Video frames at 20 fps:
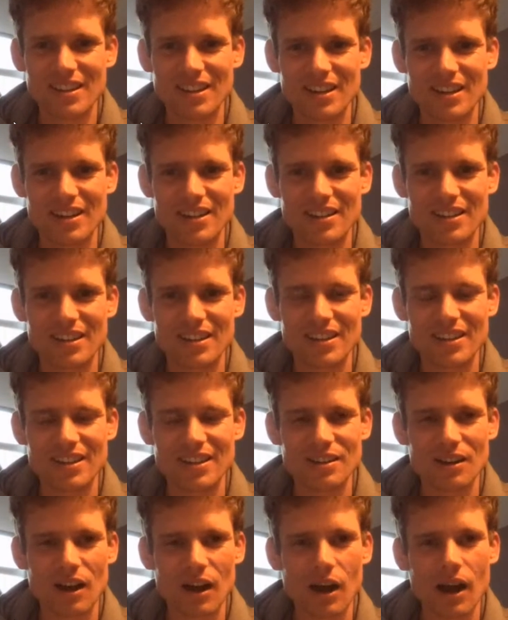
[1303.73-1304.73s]

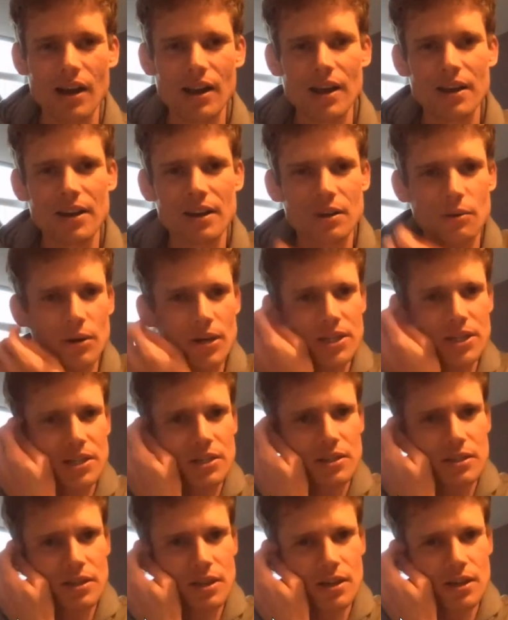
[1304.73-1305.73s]
And I had a
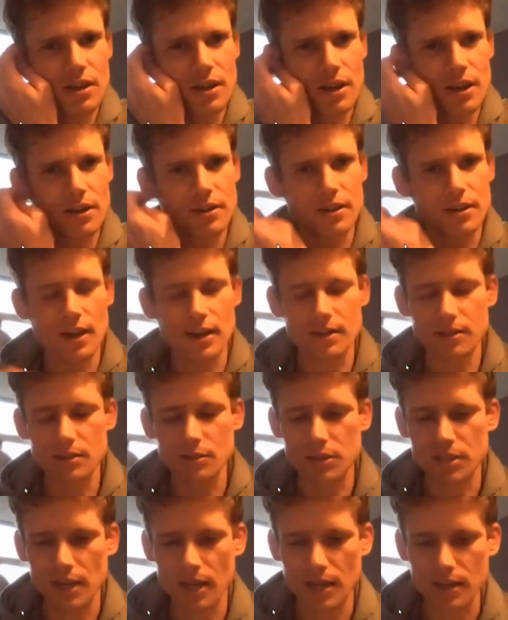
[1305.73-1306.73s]
question. At the end,
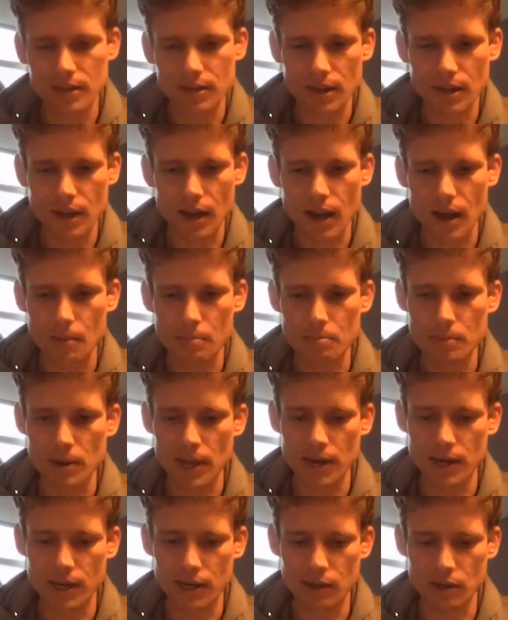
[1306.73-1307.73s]
you said I'm
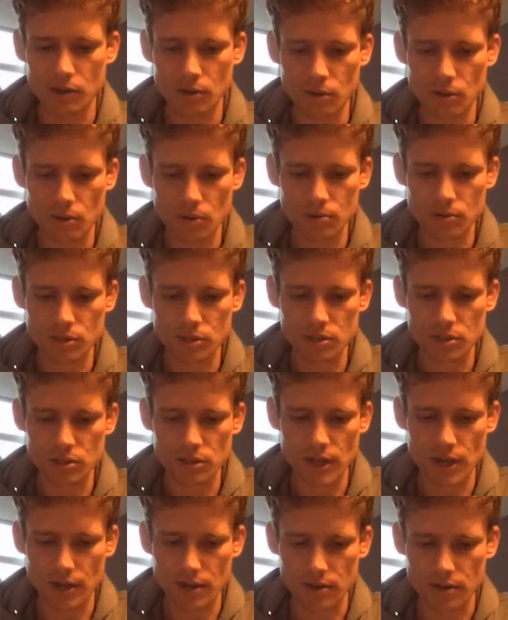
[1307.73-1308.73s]
planning on
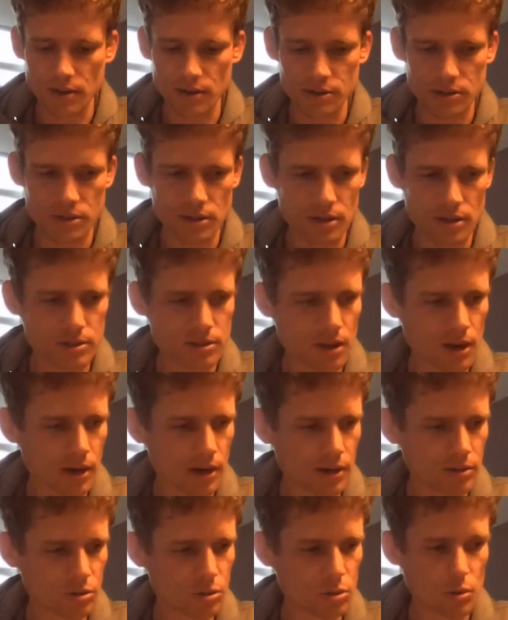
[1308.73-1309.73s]

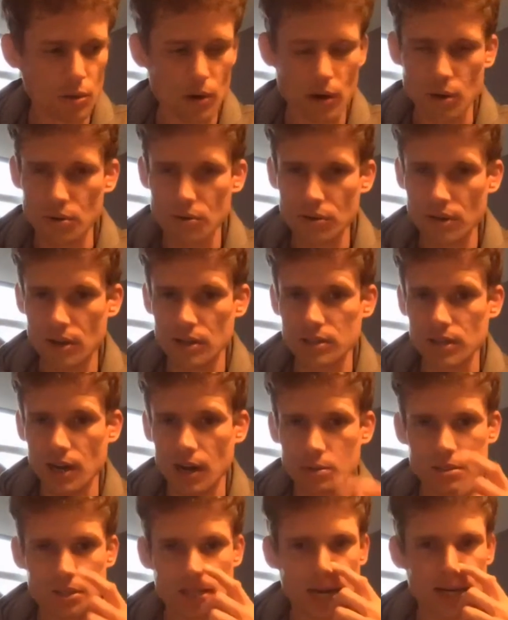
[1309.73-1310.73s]
starting to grow things
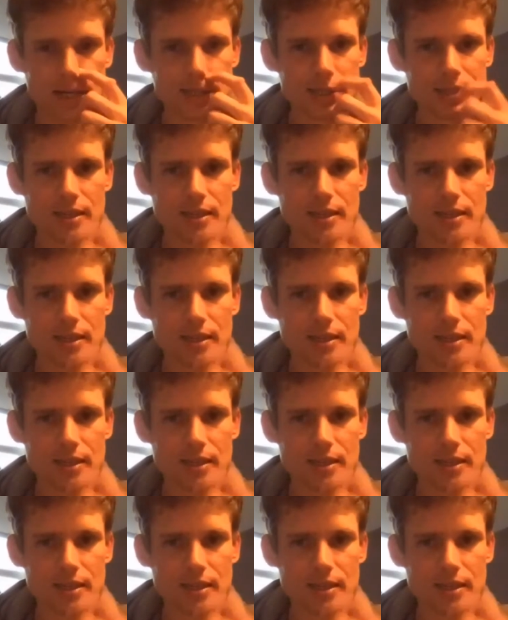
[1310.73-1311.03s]
outside.